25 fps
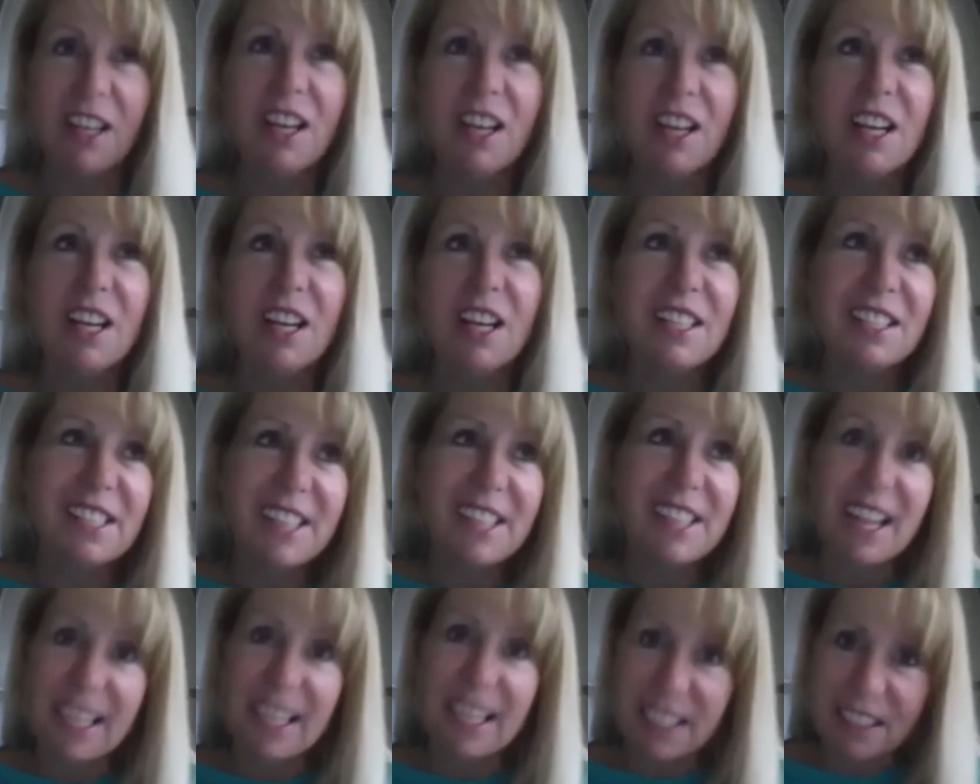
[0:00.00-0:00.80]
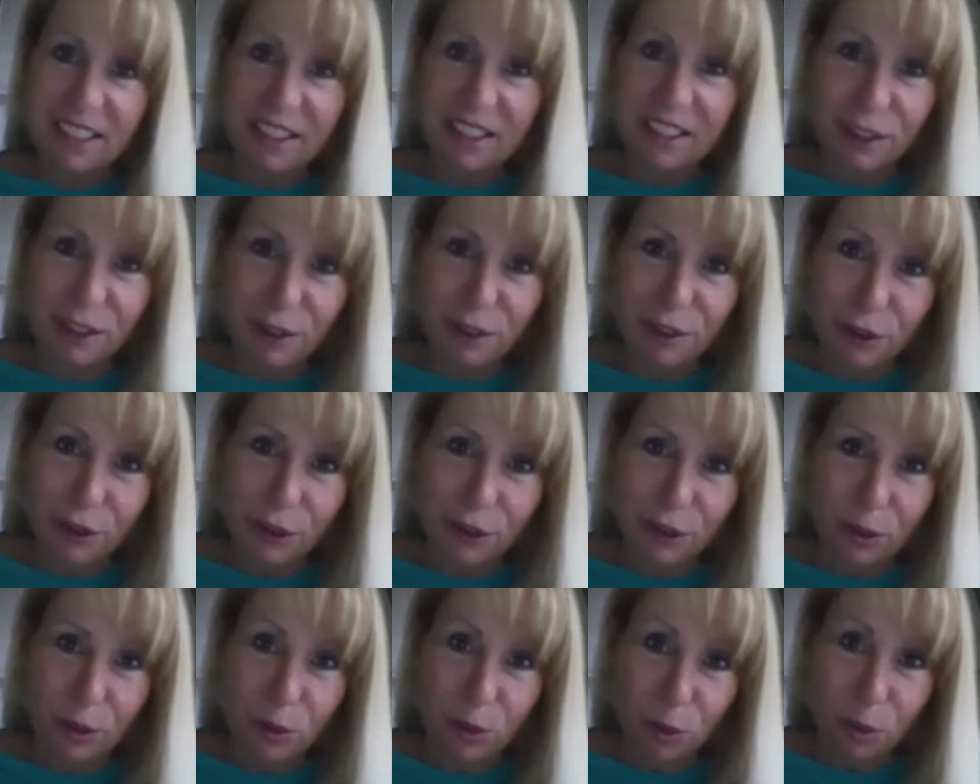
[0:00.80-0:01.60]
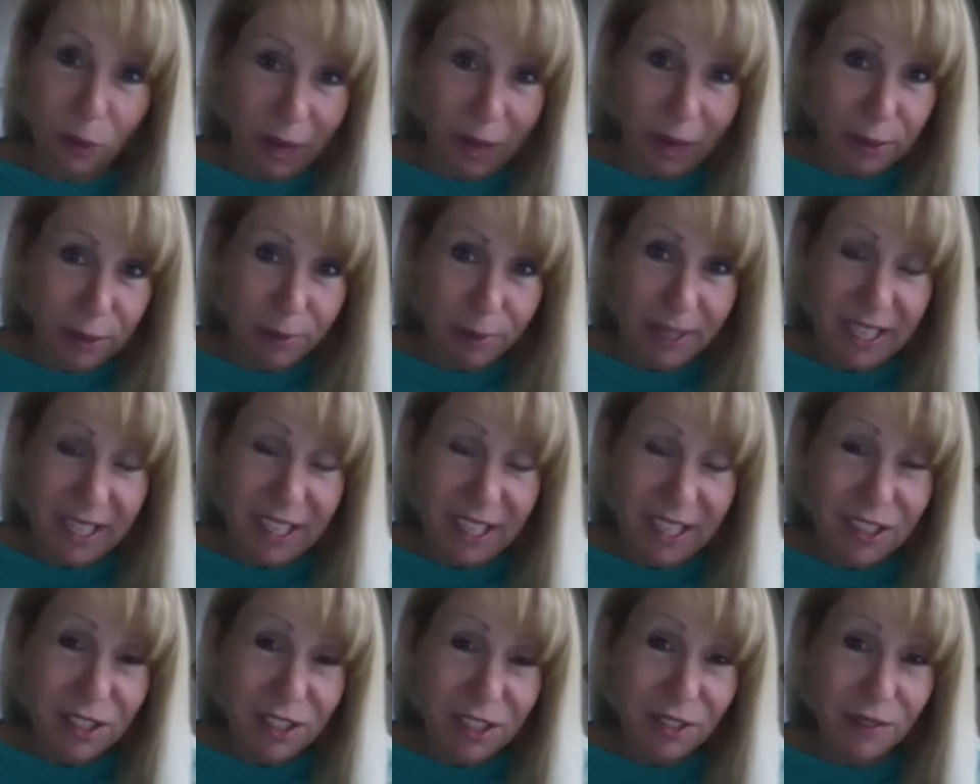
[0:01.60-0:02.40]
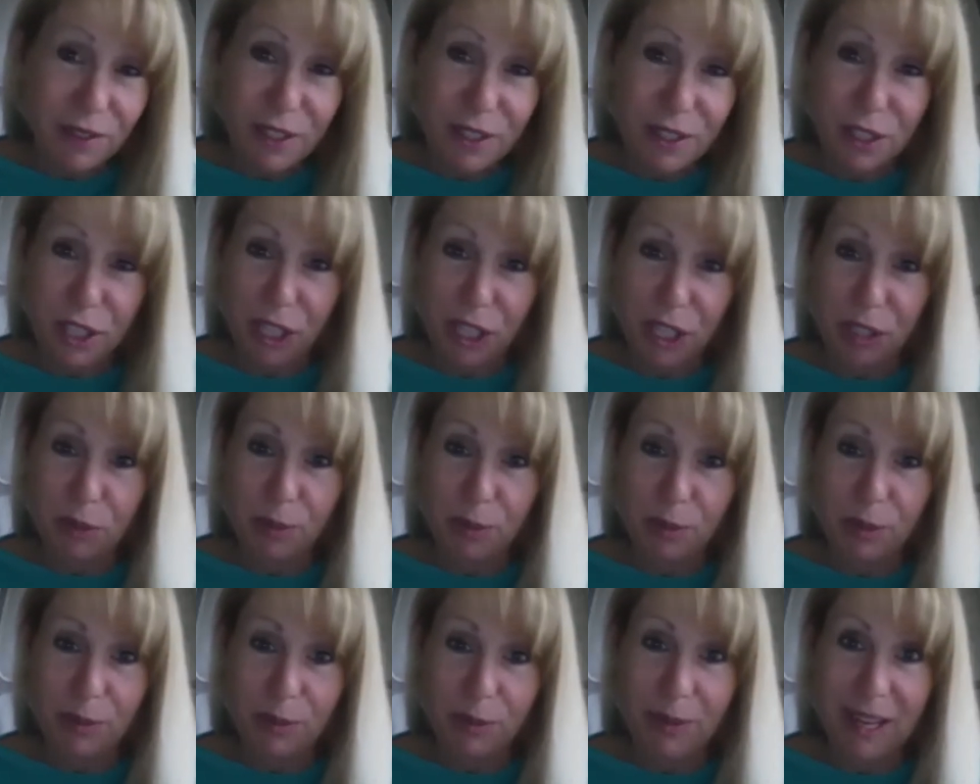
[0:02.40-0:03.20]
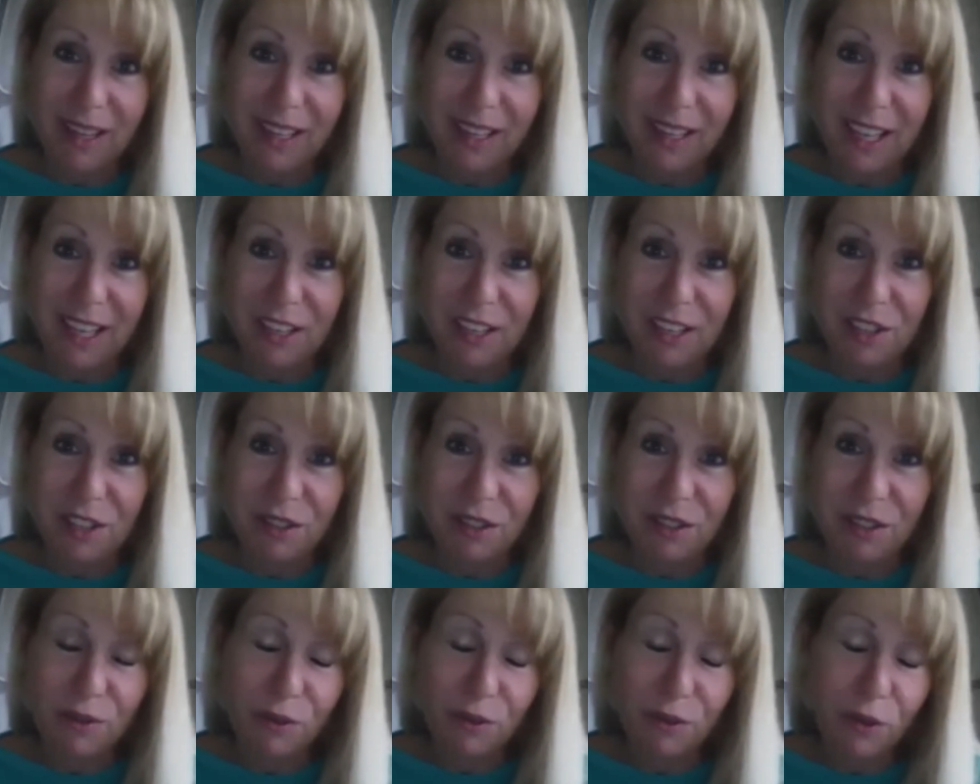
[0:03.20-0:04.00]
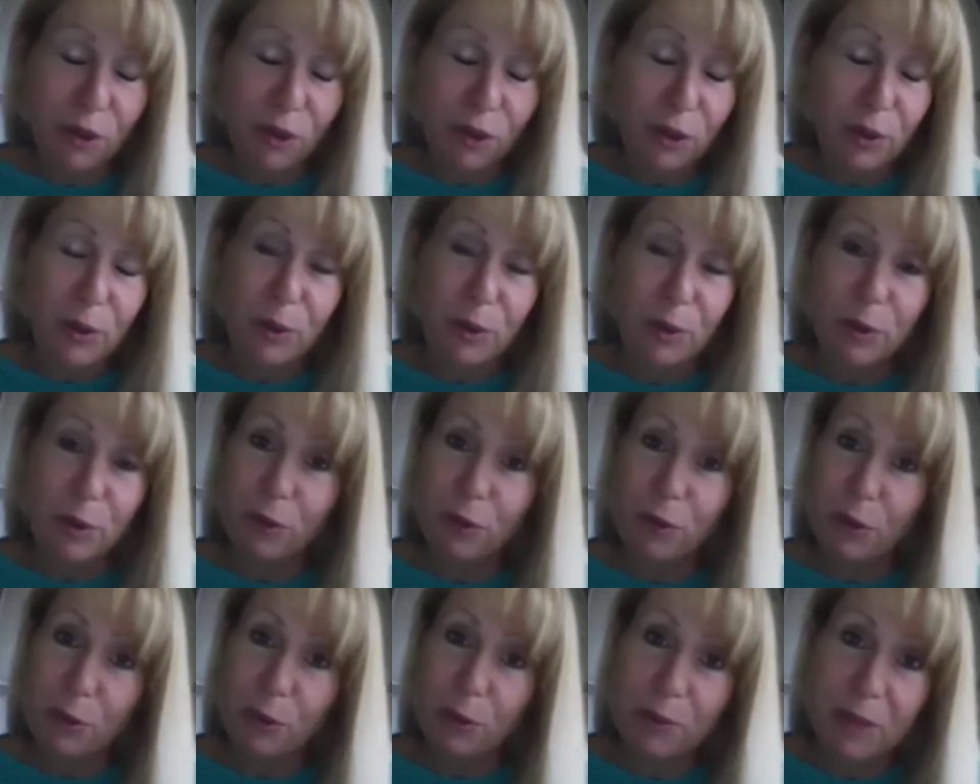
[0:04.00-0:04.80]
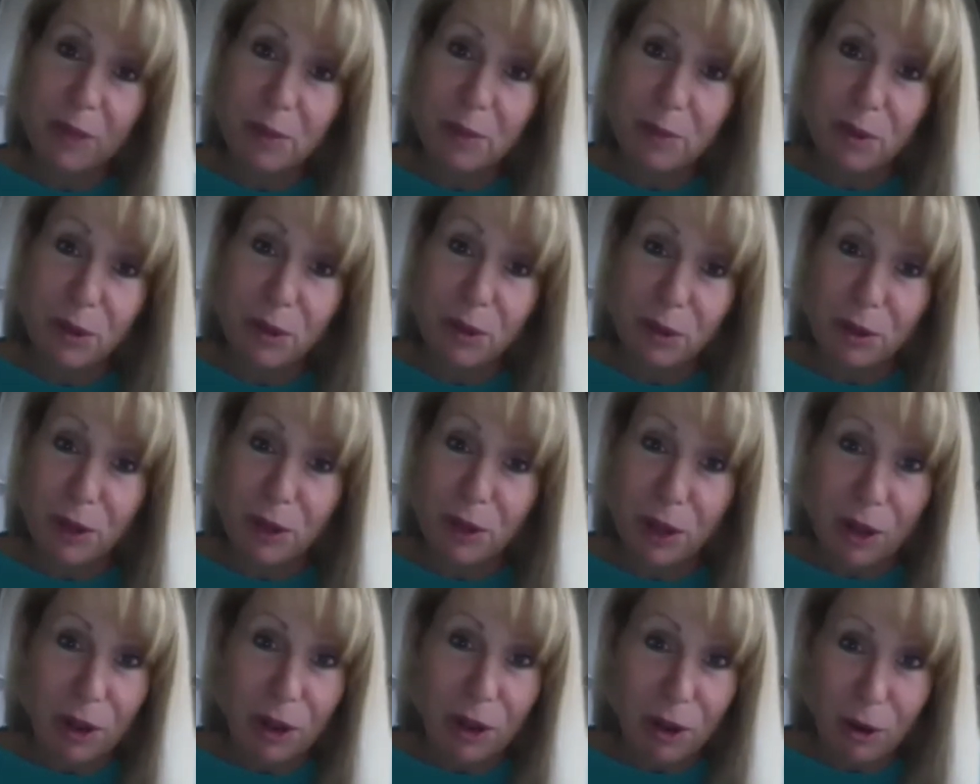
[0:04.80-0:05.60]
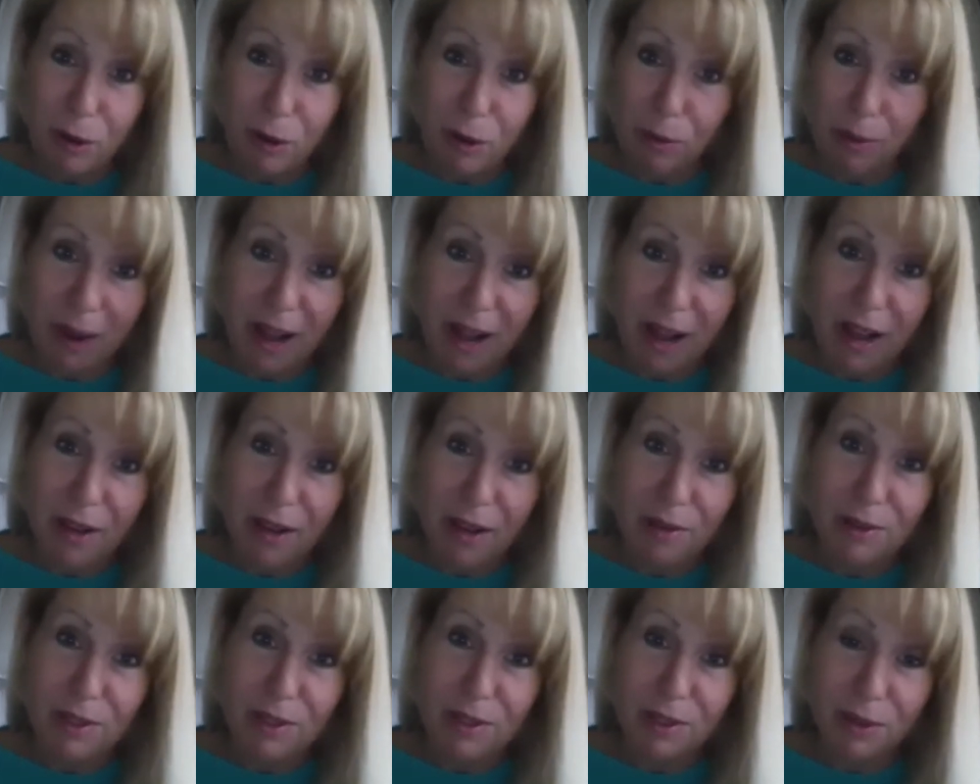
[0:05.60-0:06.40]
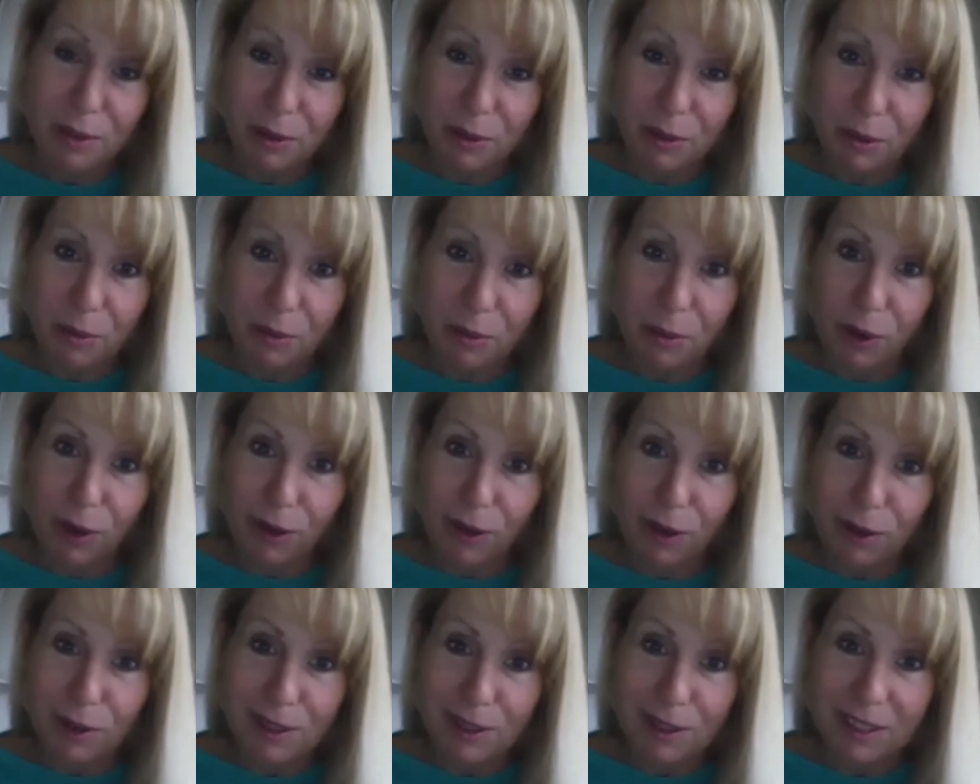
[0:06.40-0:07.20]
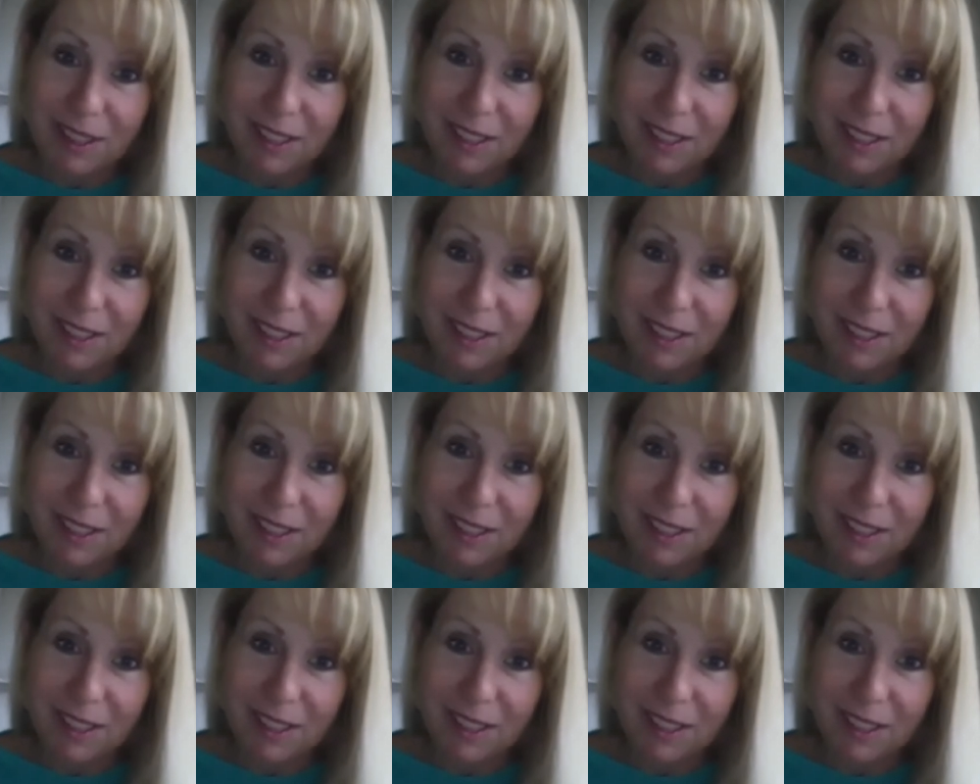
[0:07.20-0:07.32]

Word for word: designed to deliver a wide range of injectable medication for, for people around the world.